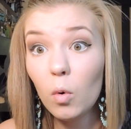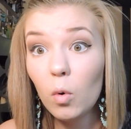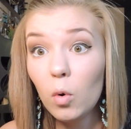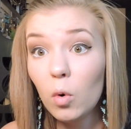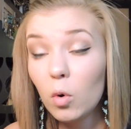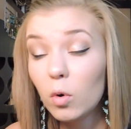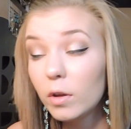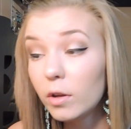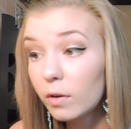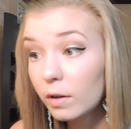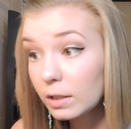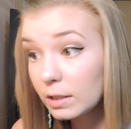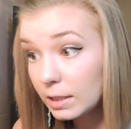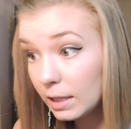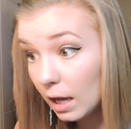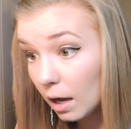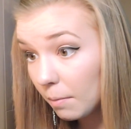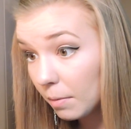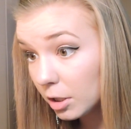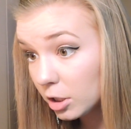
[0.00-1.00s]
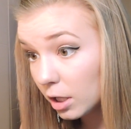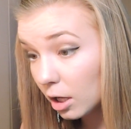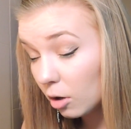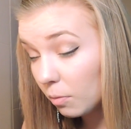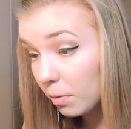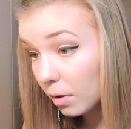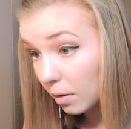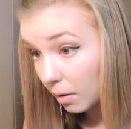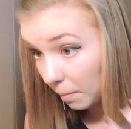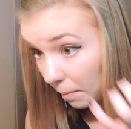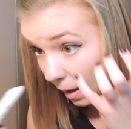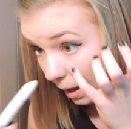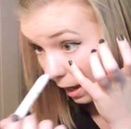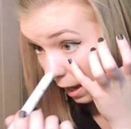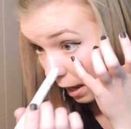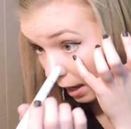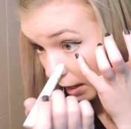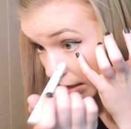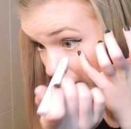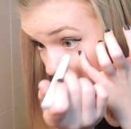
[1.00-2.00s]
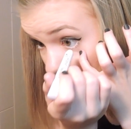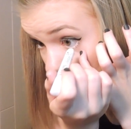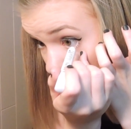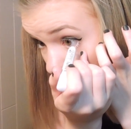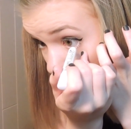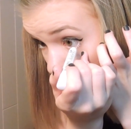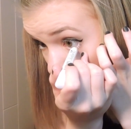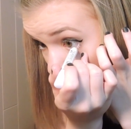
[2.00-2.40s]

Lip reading: Ooh, you can see how much that opened up my eyes.